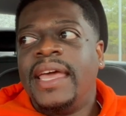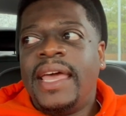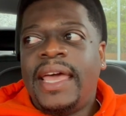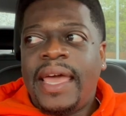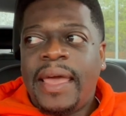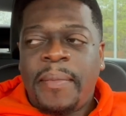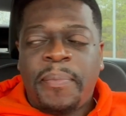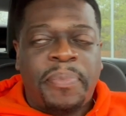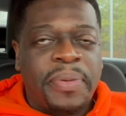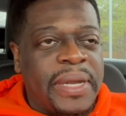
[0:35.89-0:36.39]

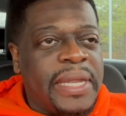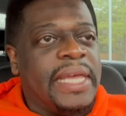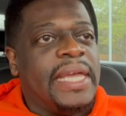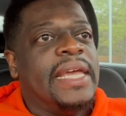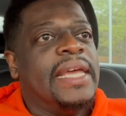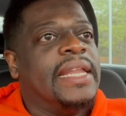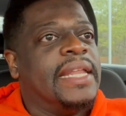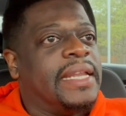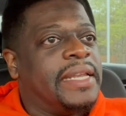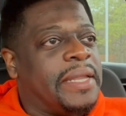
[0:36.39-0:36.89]
and
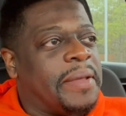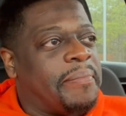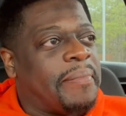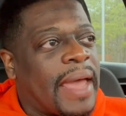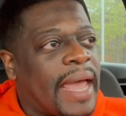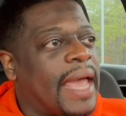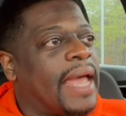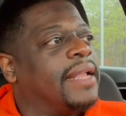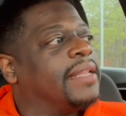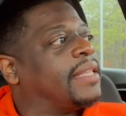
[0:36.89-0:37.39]
plead and
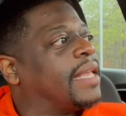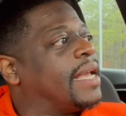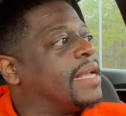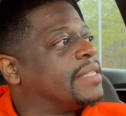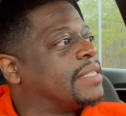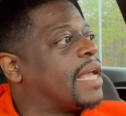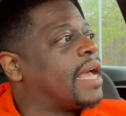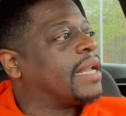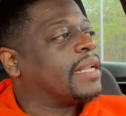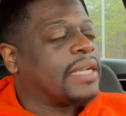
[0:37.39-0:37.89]
demand
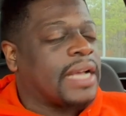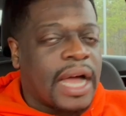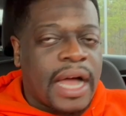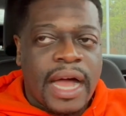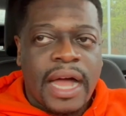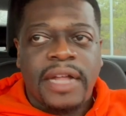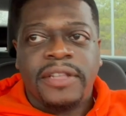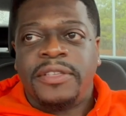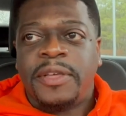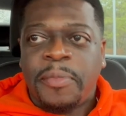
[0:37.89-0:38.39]
things out of God.